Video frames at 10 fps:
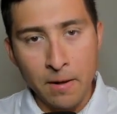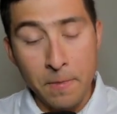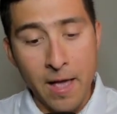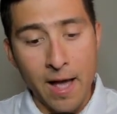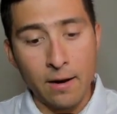
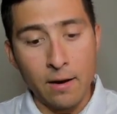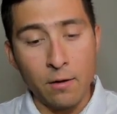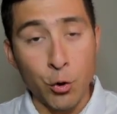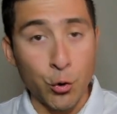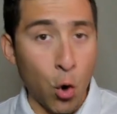that
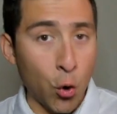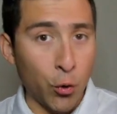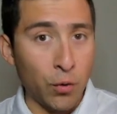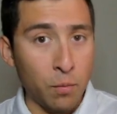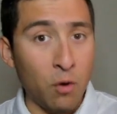CRO
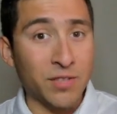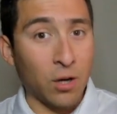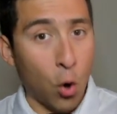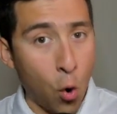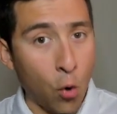coin moves
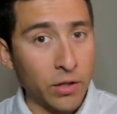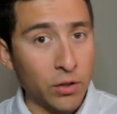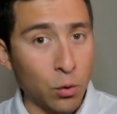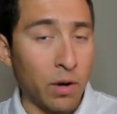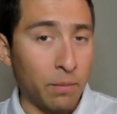
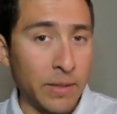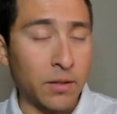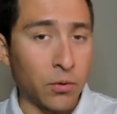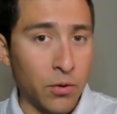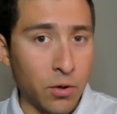according to what
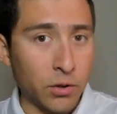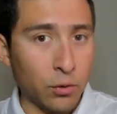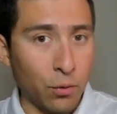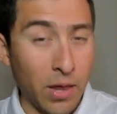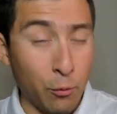Bitcoin does
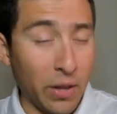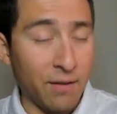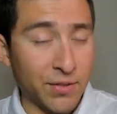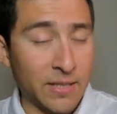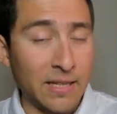that we
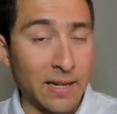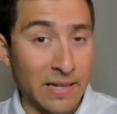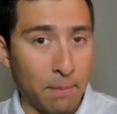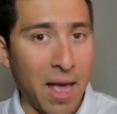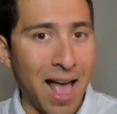have seen in
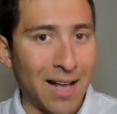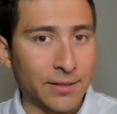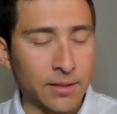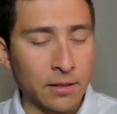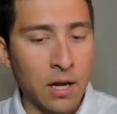the past.